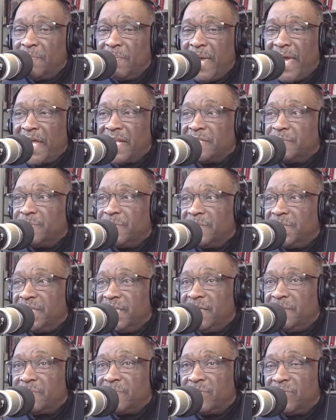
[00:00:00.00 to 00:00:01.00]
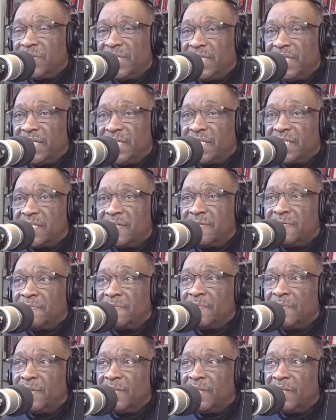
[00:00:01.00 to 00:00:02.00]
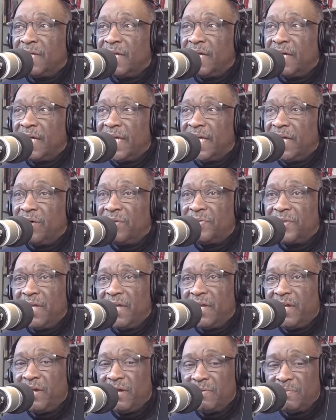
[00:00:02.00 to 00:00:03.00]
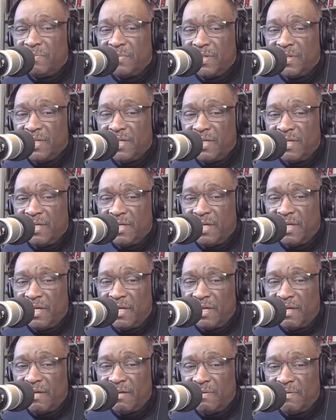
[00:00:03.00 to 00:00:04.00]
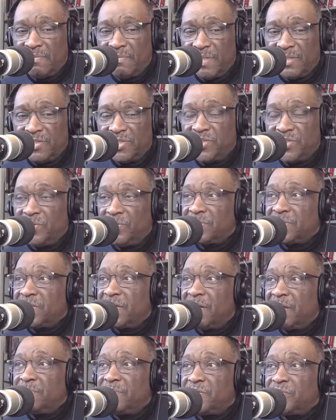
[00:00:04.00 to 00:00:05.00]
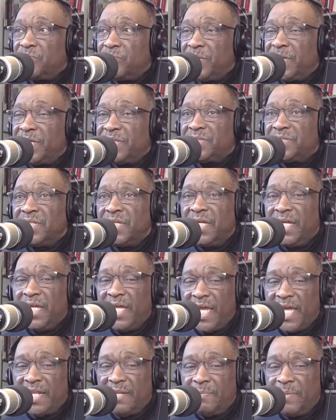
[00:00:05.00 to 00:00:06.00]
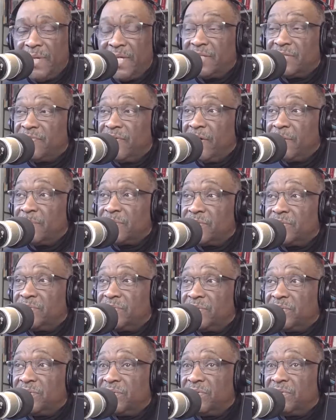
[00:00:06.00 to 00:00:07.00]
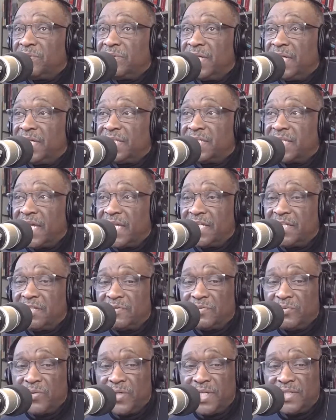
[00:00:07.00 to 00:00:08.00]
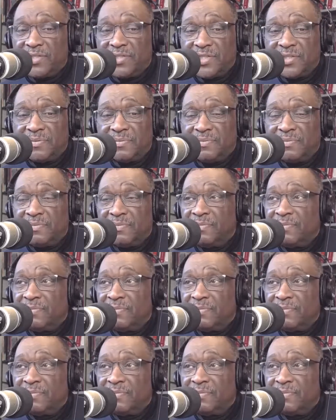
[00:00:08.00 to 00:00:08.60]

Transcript: management teams on these healthcare insurance companies rich, and it made the pharmaceutical executives rich.